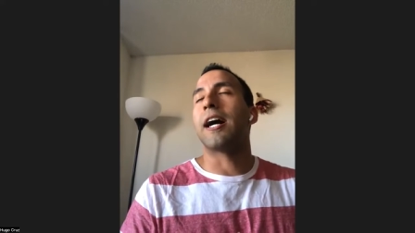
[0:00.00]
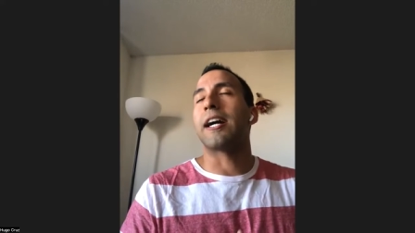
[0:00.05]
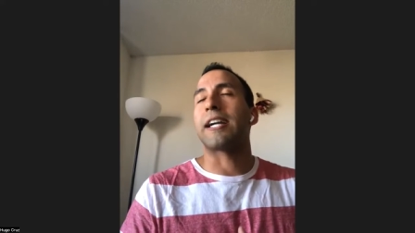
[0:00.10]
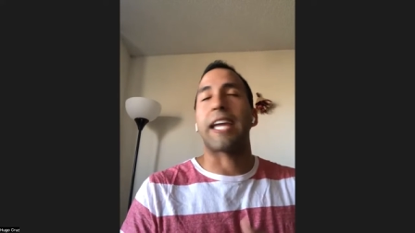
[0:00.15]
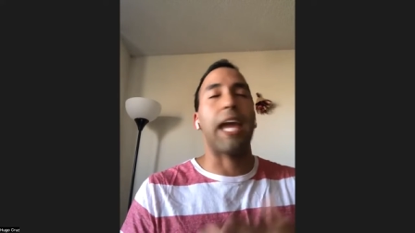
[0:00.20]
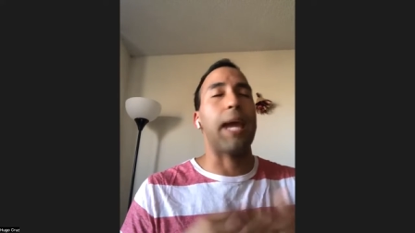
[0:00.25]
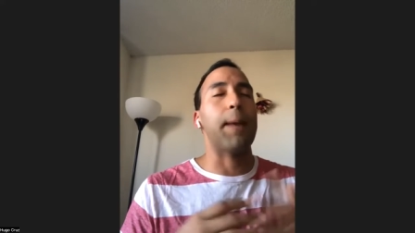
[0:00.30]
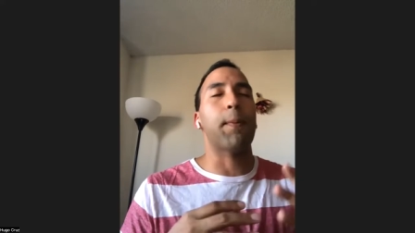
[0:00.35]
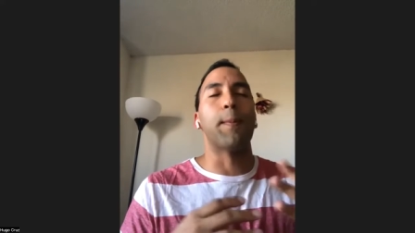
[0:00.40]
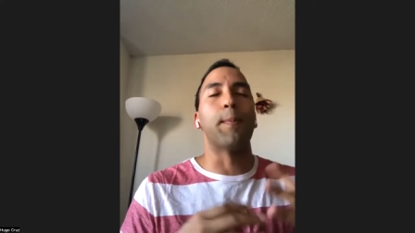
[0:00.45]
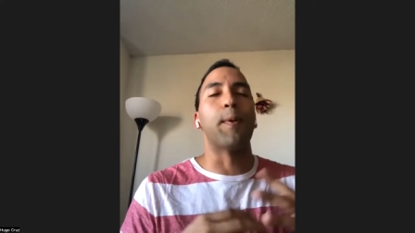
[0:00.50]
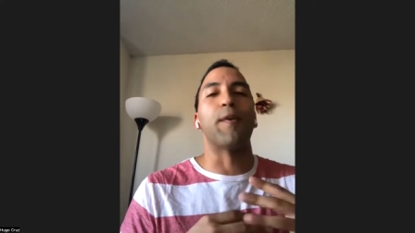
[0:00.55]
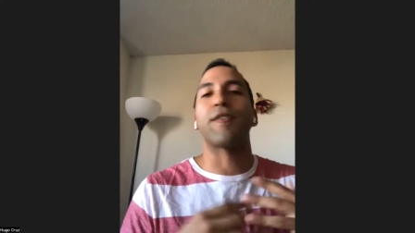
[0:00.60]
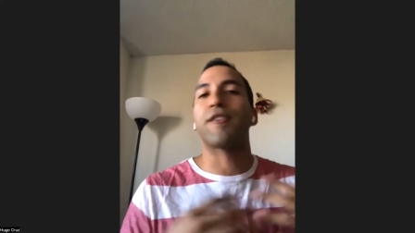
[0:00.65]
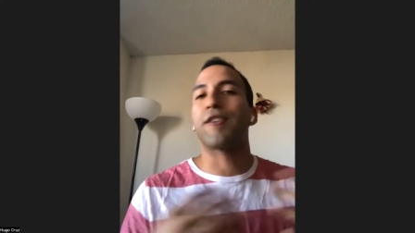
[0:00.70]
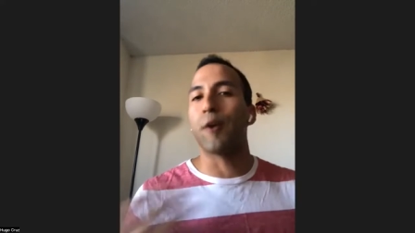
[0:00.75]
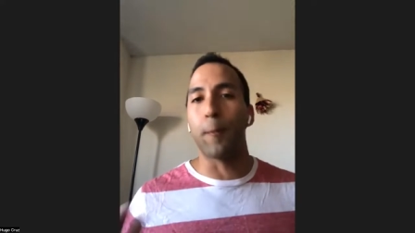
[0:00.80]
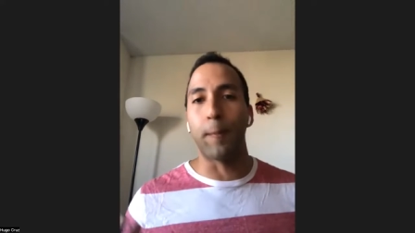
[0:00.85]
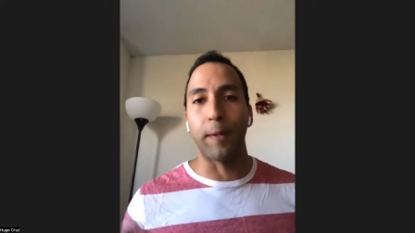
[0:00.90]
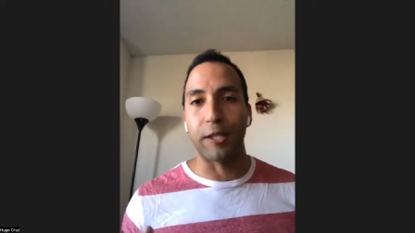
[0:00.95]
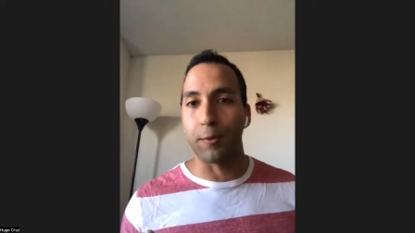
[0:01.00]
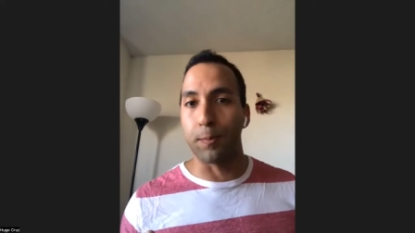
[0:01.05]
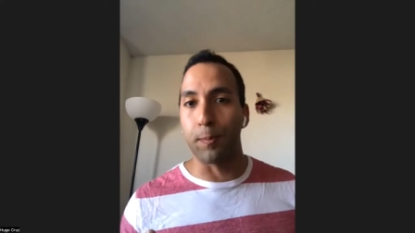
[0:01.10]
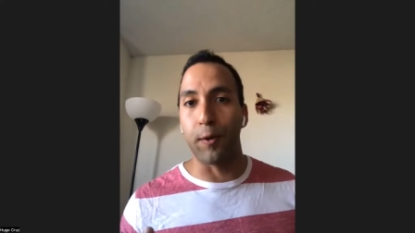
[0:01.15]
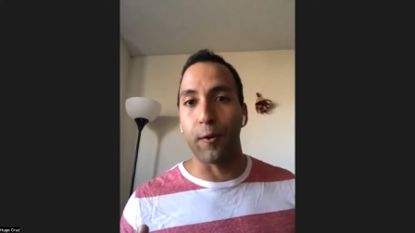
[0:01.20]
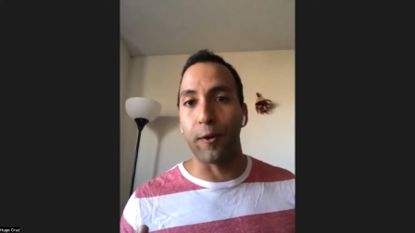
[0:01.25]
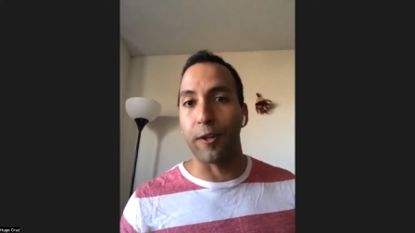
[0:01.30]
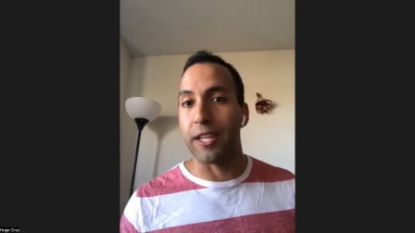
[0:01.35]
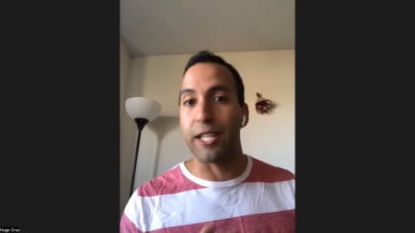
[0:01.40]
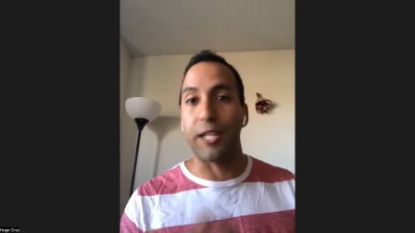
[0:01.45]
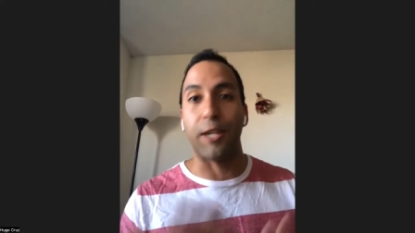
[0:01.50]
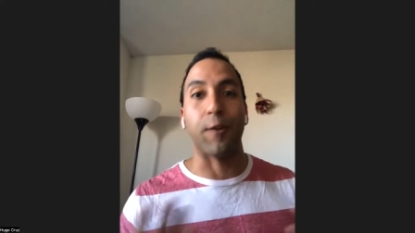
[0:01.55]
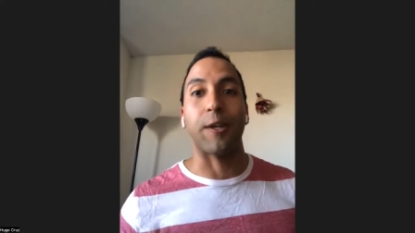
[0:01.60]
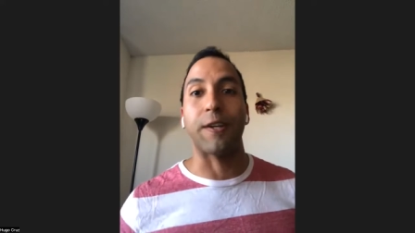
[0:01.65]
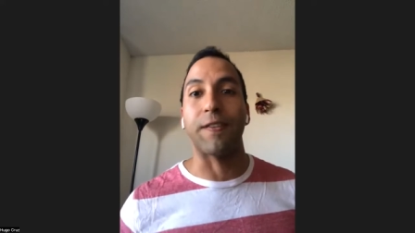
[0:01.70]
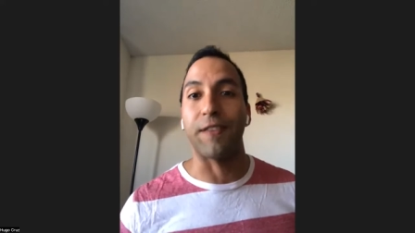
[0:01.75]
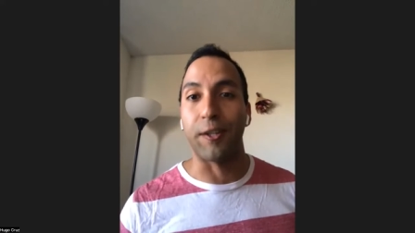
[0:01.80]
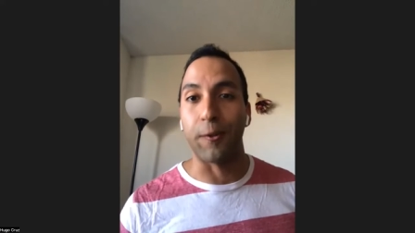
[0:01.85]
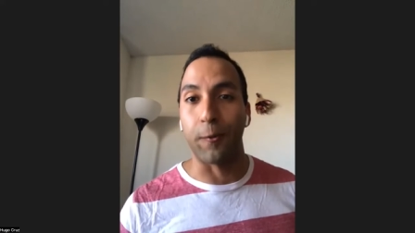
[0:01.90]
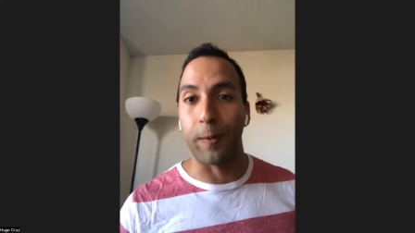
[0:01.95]
capable of so much more than you're
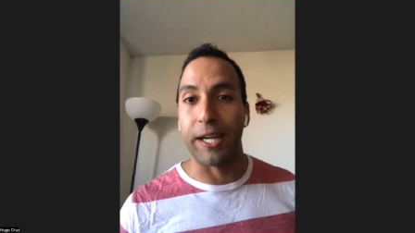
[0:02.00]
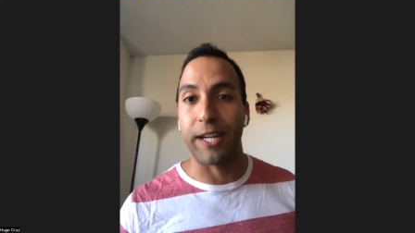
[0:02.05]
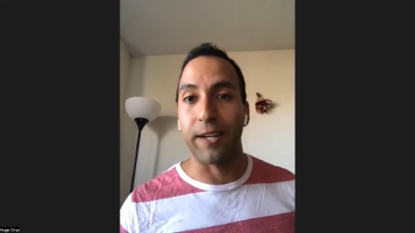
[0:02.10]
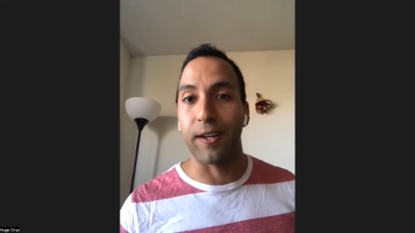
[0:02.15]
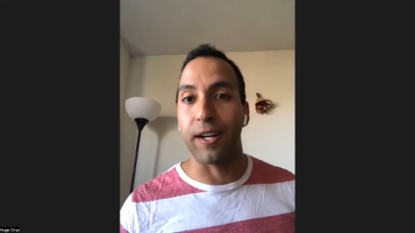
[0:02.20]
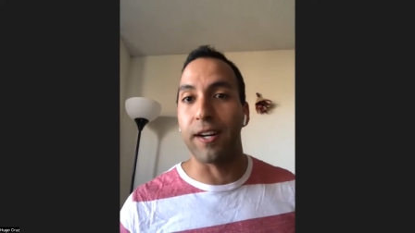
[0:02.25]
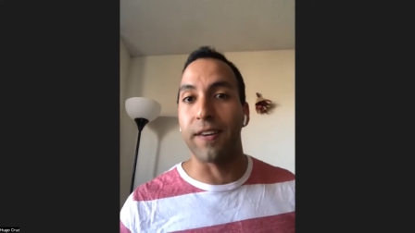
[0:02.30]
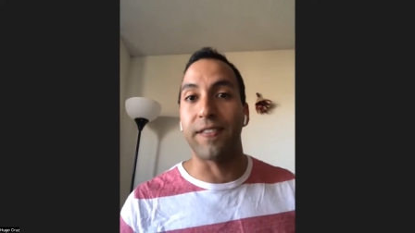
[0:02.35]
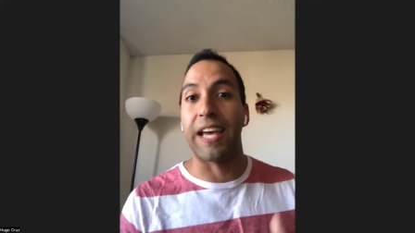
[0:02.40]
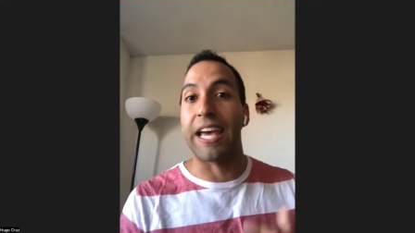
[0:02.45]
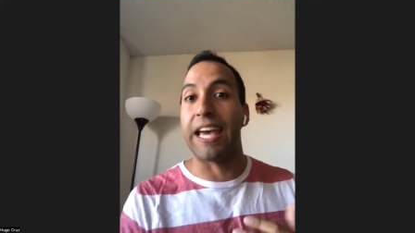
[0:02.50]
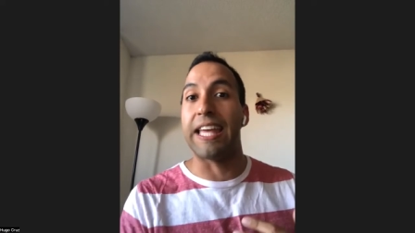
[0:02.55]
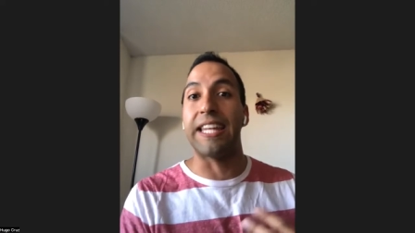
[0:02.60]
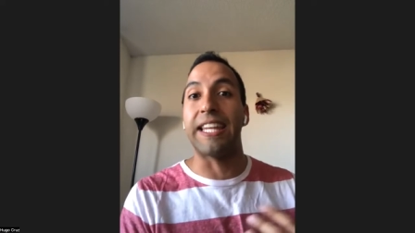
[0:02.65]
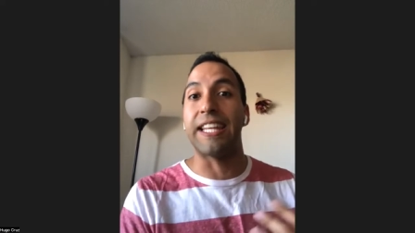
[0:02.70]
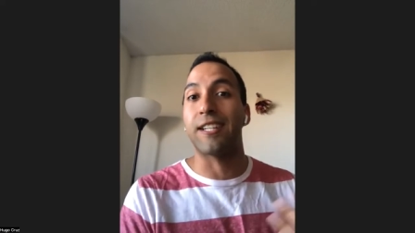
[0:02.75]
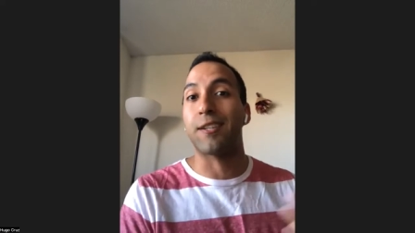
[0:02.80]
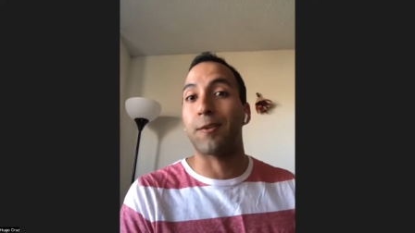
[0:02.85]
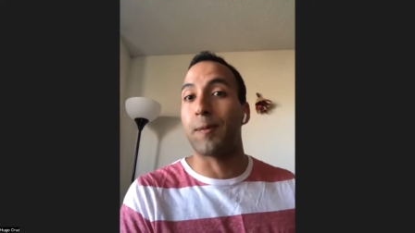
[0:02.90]
even aware of. And it's